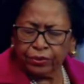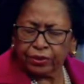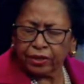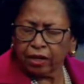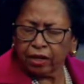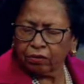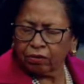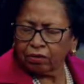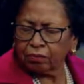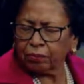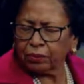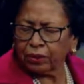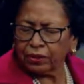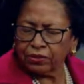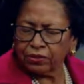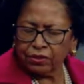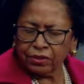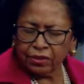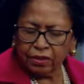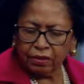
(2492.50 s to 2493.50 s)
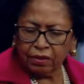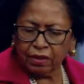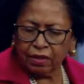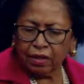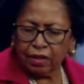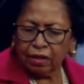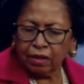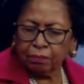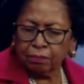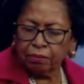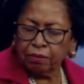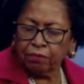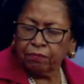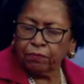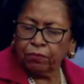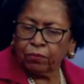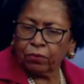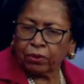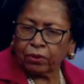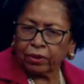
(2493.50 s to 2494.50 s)
current president uh,
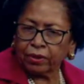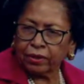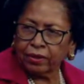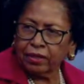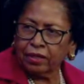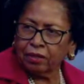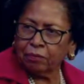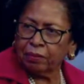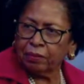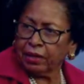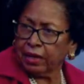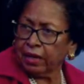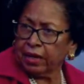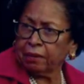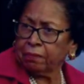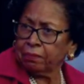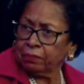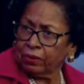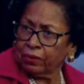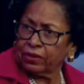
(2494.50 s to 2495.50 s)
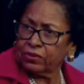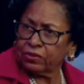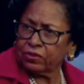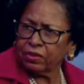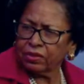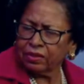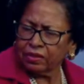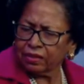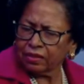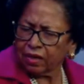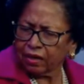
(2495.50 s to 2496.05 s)
before he became president.